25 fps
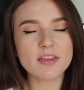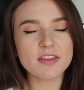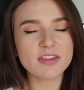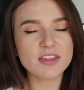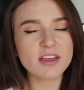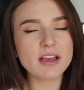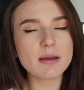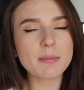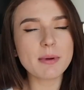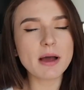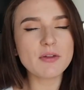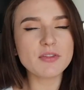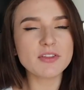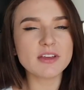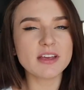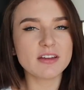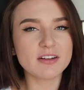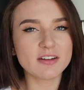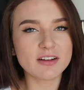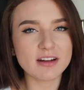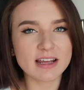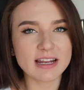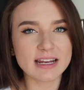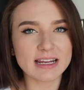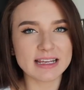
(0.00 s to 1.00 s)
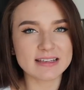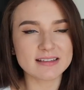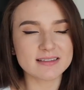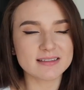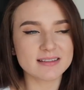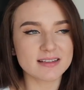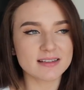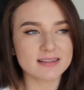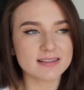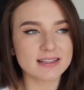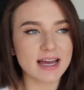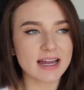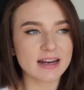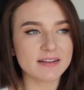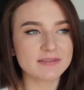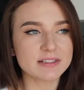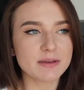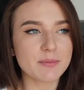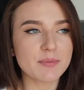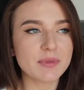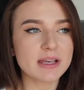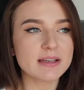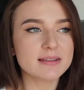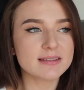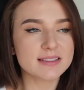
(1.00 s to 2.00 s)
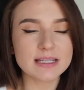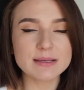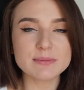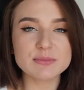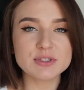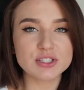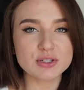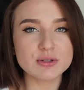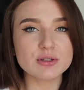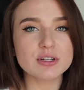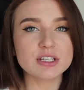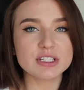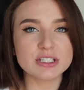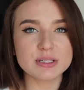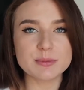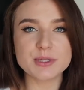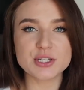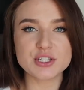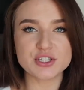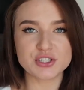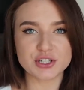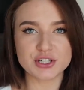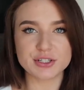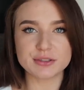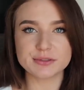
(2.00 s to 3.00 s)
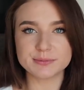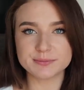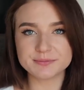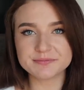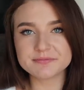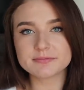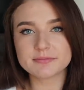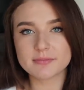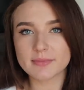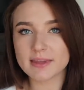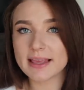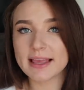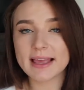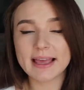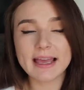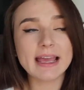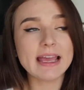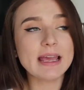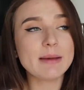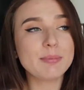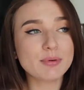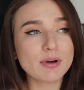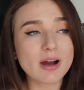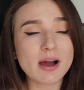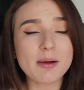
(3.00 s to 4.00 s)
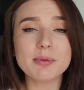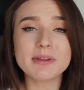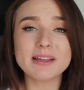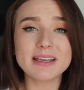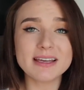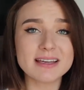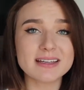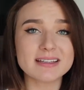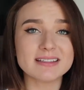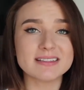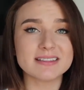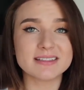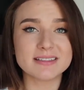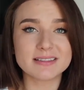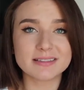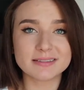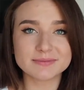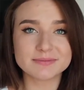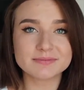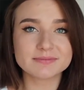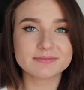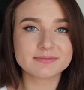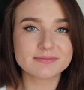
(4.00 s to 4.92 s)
The thing about the internet is that if something seems too good to be true, it probably is.